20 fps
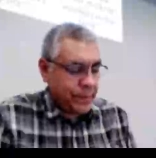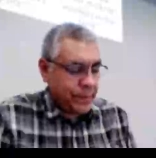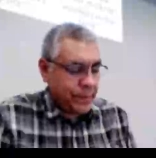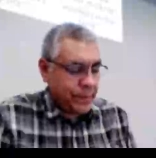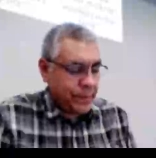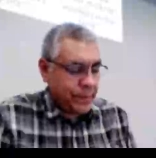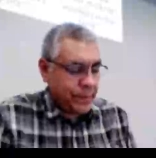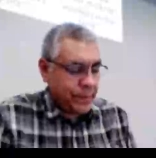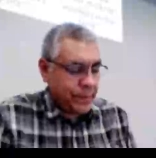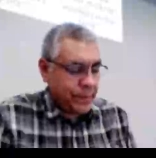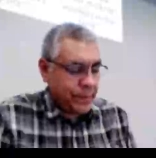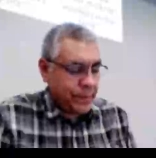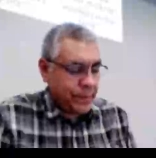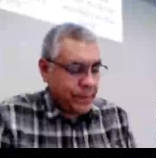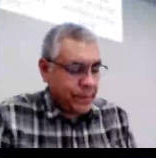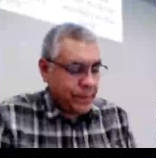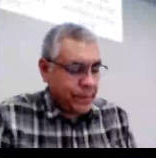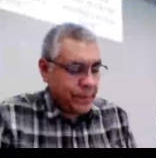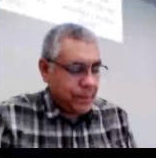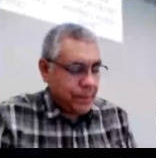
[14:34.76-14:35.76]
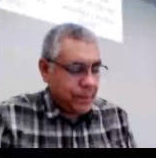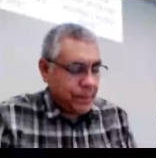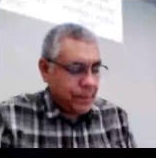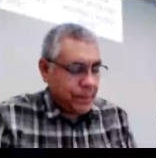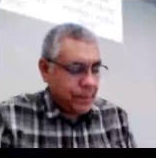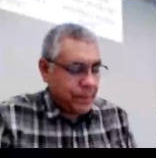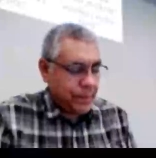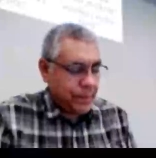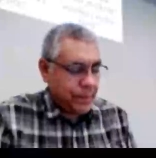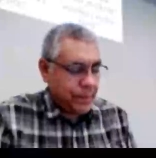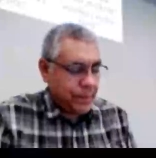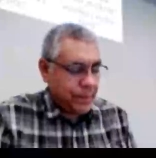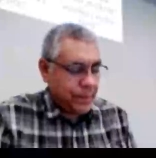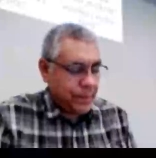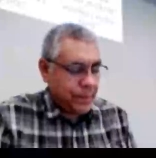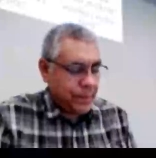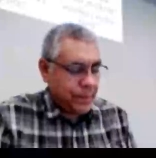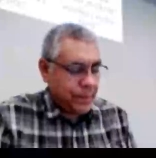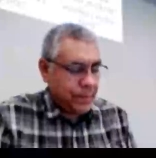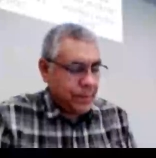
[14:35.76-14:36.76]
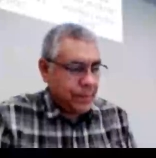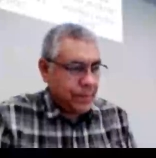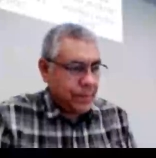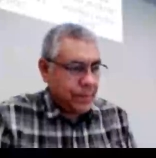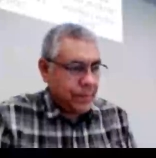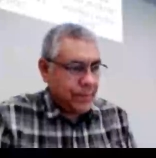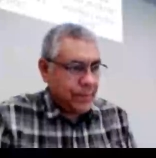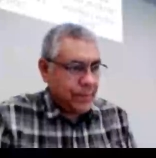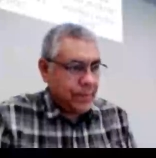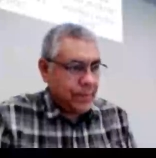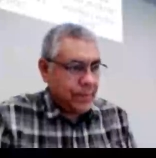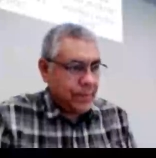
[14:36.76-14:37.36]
[no speech]